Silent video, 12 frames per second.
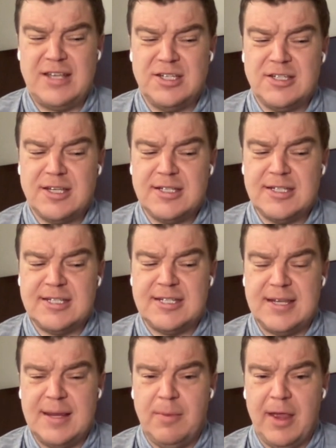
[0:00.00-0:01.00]
that just doesn't
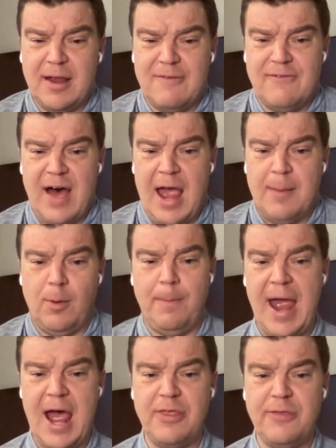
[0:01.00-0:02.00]
seem like a viable
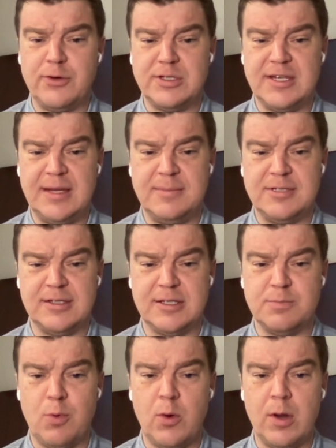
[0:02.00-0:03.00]
path for teams at
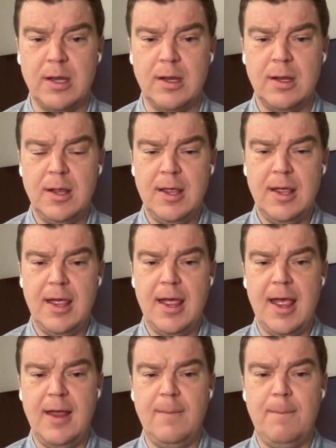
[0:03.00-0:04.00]
this point.
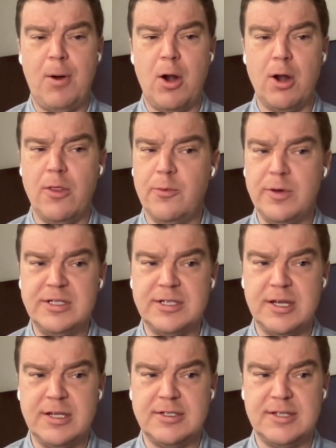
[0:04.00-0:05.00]
And part of the
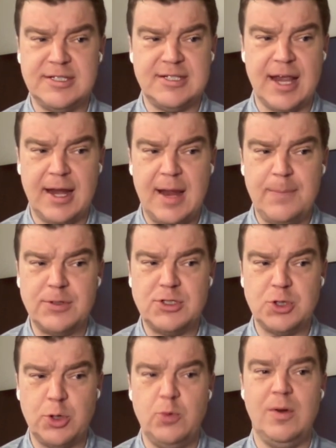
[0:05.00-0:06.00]
reason is this second apron.
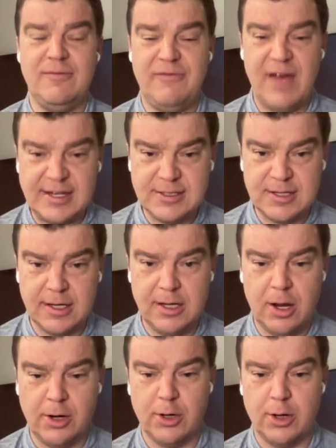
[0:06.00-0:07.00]
So you invest in a
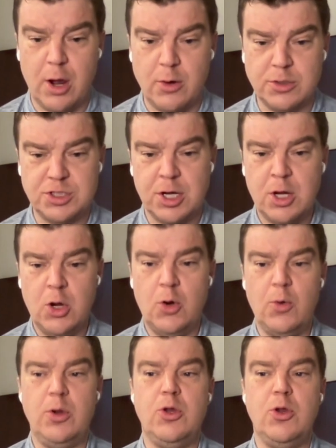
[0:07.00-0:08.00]
younger coach
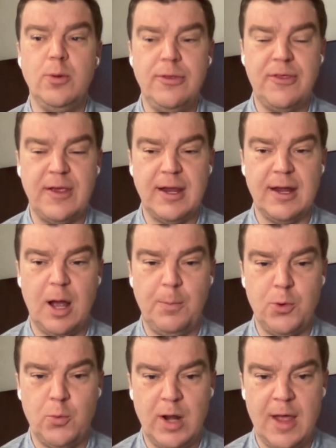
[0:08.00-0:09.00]
who you think can
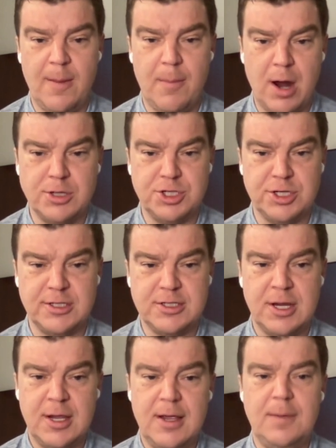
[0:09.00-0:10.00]
help you win on the
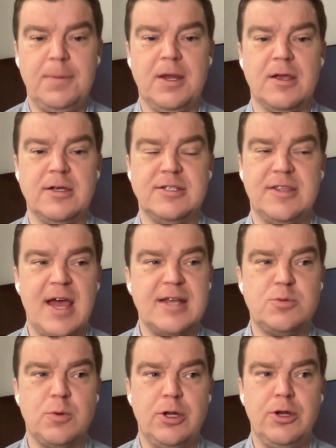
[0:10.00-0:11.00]
margins because
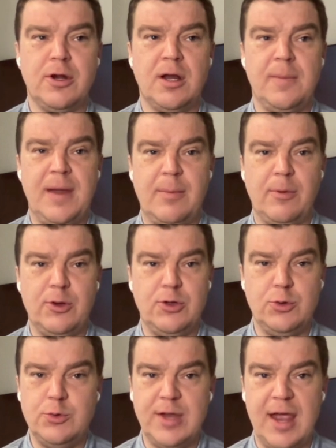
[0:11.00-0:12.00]
that's where you're going to be able to
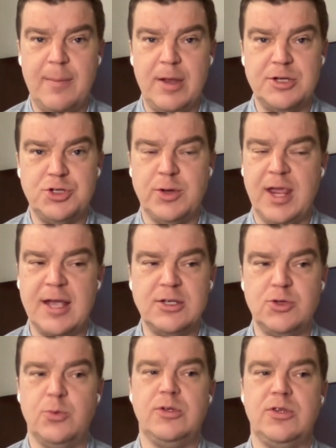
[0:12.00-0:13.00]
do damage. You
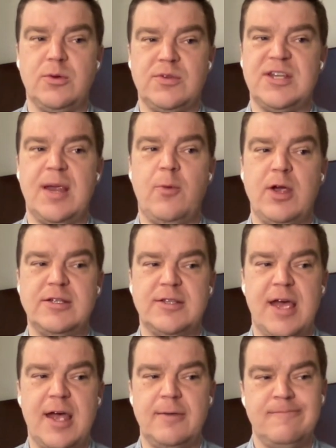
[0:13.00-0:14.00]
can't do it those same ways
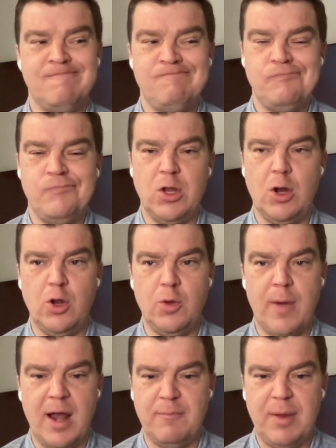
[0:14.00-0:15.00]
that,
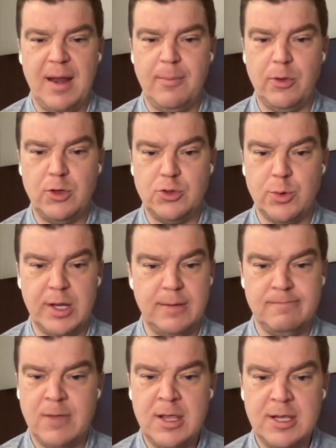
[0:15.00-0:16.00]
you might have been able to do it
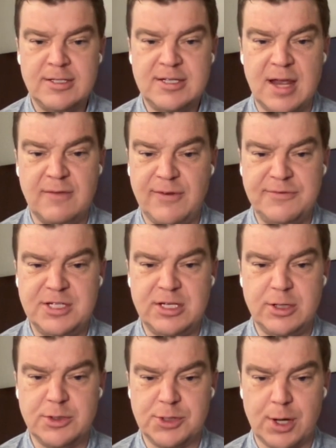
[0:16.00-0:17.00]
10,
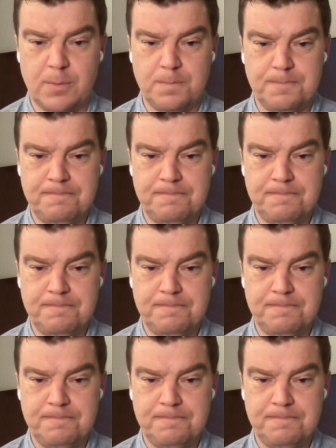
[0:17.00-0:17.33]
15 years ago.